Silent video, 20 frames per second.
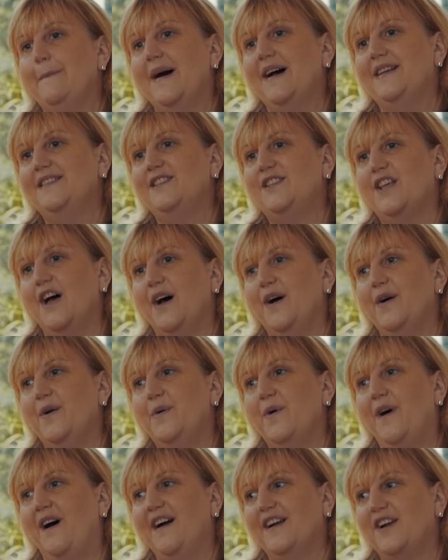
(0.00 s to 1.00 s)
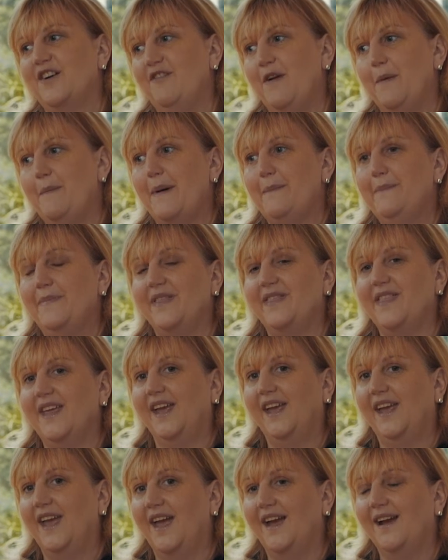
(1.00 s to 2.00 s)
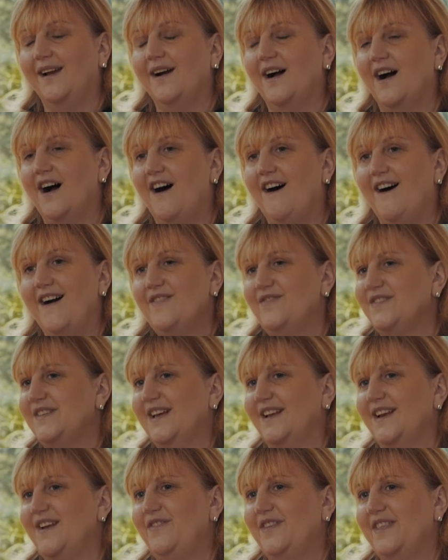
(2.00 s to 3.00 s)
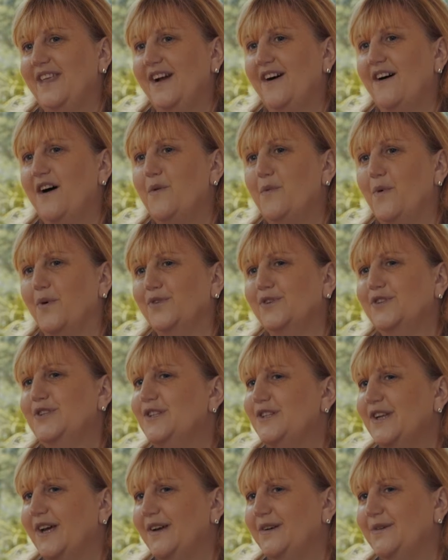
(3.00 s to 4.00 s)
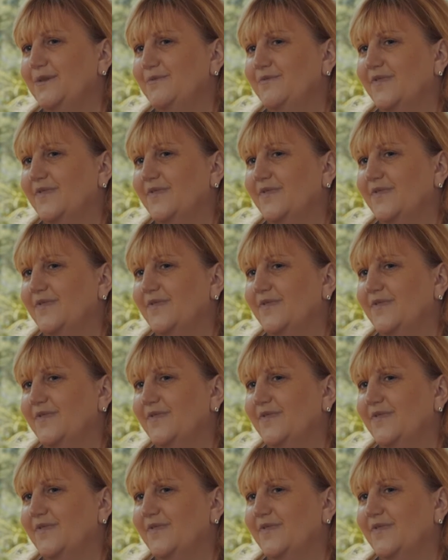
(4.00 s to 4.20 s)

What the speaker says: So I can remember thinking, I haven't done everything I want to do.